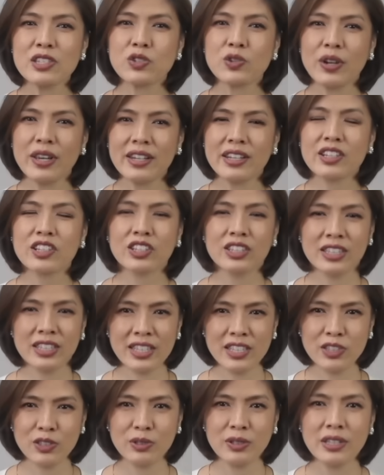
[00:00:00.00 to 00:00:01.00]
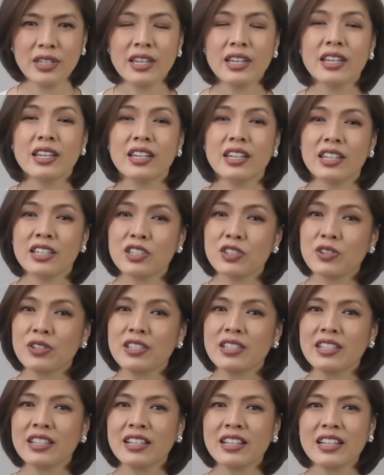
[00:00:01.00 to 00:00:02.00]
trading continued.
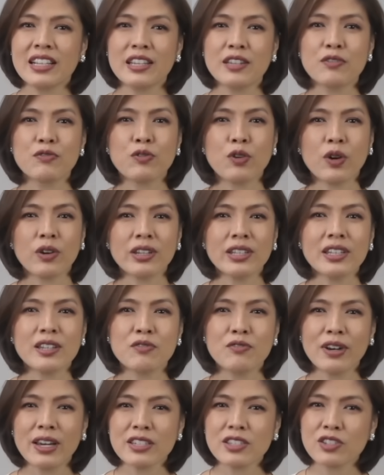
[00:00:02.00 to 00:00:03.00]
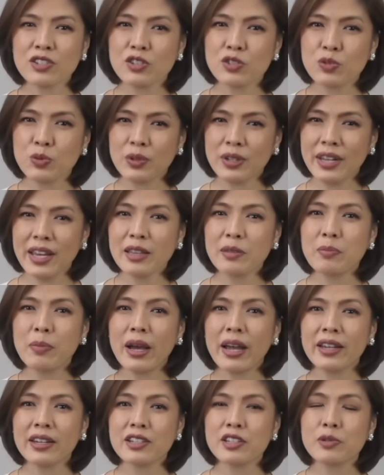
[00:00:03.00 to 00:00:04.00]
Interestingly, foreign investors were net
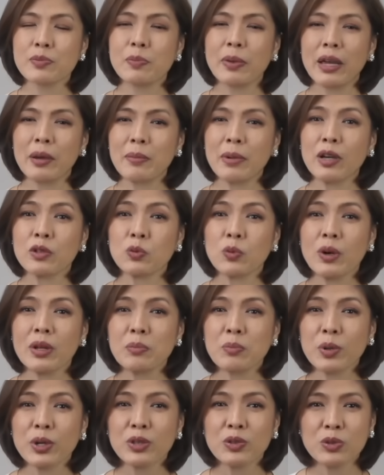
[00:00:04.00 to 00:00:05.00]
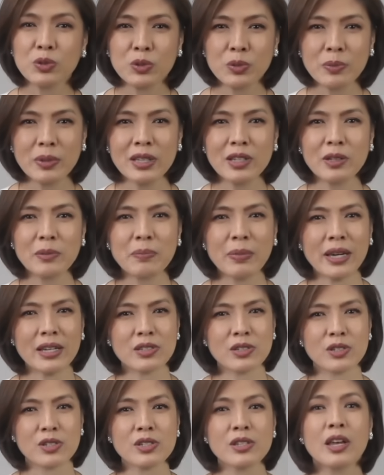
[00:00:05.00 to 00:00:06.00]
buyers by about 1.2 billion
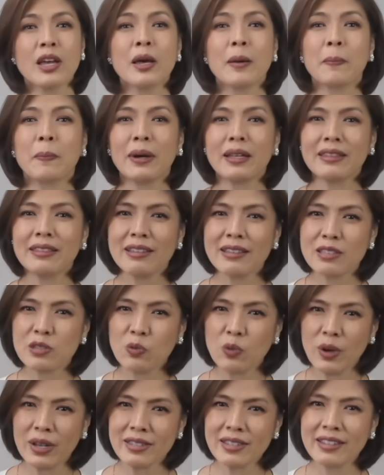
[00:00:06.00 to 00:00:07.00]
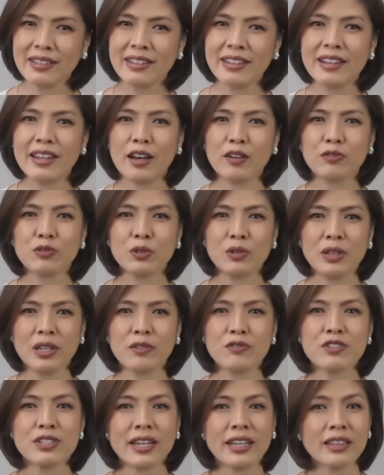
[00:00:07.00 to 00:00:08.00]
pesos, but this wasn't enough to
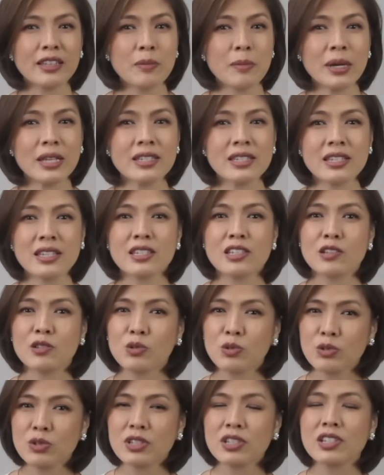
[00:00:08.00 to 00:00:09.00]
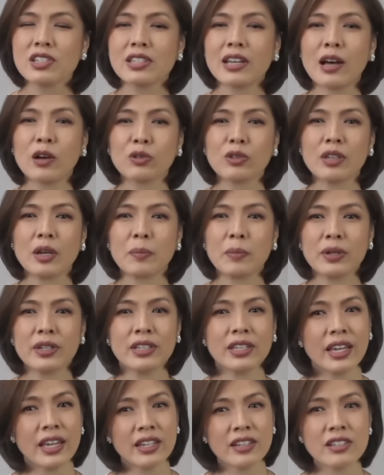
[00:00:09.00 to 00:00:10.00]
lift sentiment since losers
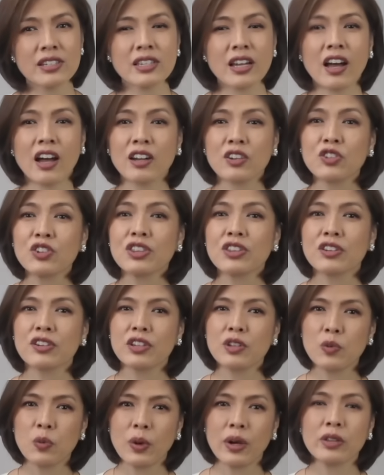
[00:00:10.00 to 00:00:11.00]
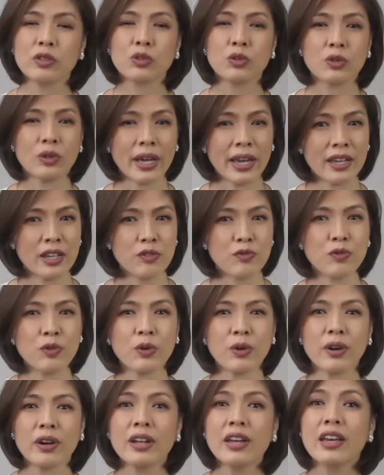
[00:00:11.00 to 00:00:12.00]
outnumbered gainers 131 to
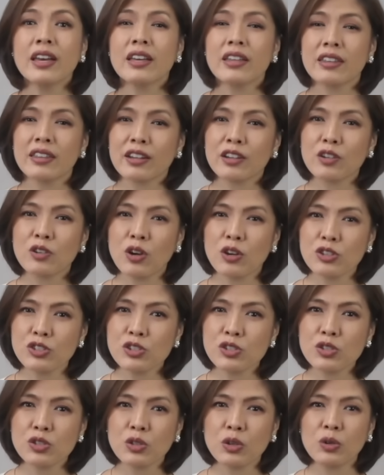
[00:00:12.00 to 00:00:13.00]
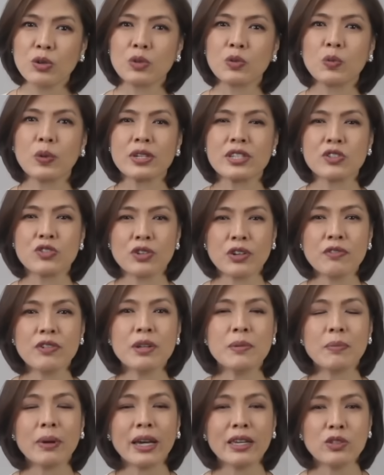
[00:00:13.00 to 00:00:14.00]
94. Their cautious tone was
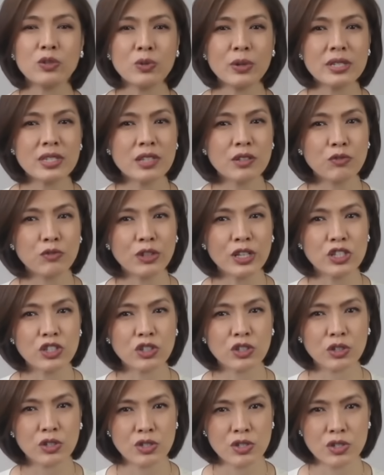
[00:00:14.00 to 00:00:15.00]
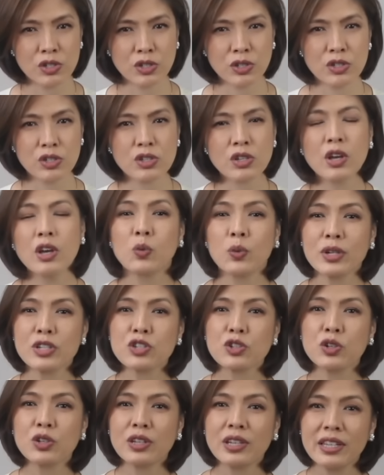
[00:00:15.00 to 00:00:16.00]
driven by U.S. inflation concerns,
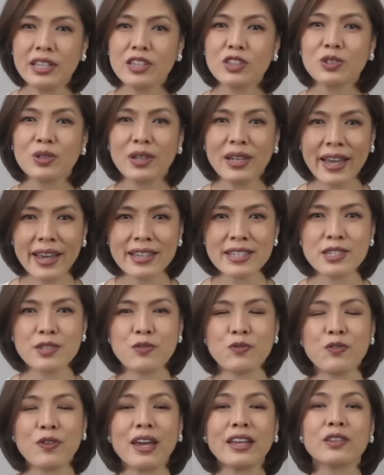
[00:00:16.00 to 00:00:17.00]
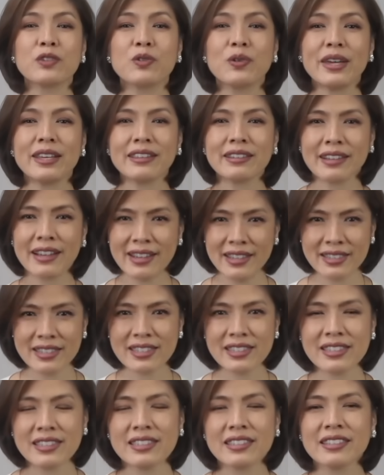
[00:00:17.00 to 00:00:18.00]
which could lead to less Fed rate
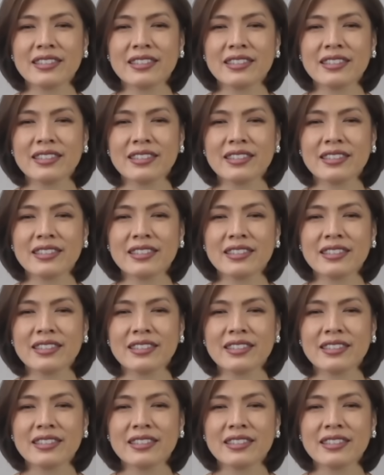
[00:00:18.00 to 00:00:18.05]
cuts.